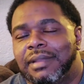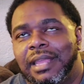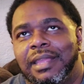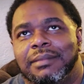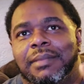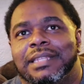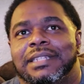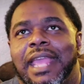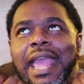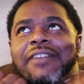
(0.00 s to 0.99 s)
Like,
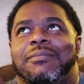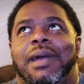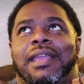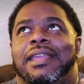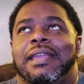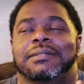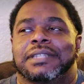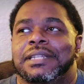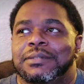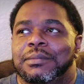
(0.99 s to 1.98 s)
basically half of my head was
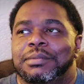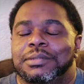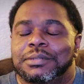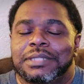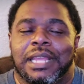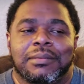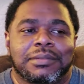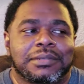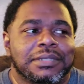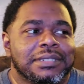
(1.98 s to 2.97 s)
under a pool
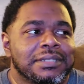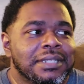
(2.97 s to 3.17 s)
table, and,